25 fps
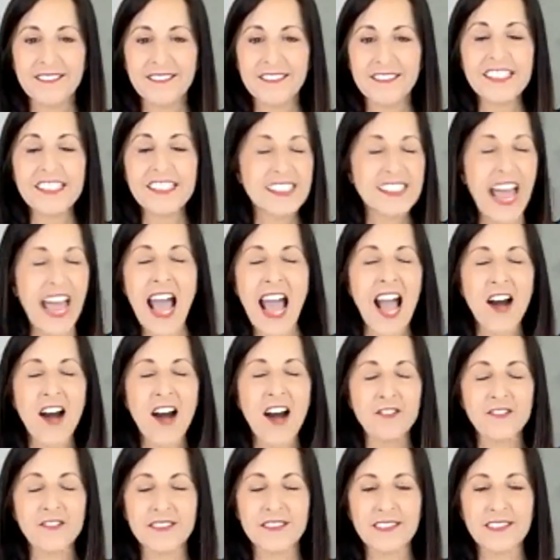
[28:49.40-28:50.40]
the
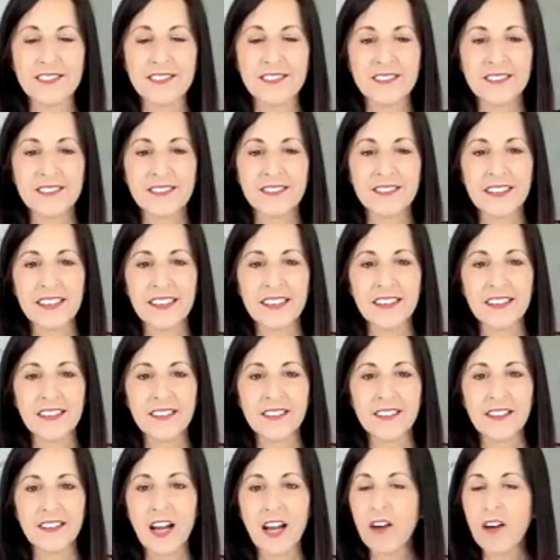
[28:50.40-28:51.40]
sound
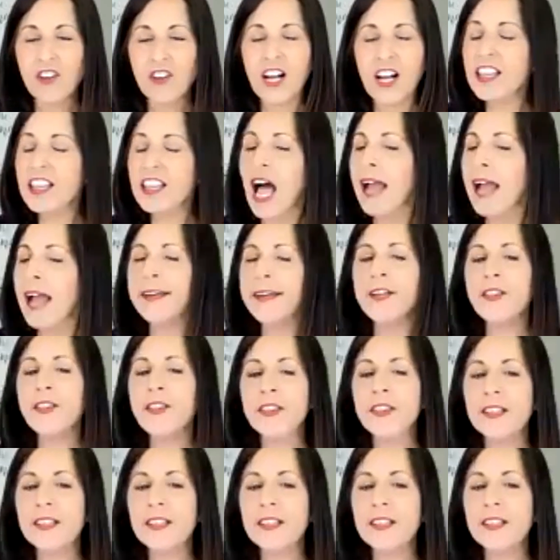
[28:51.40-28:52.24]
of Goliath.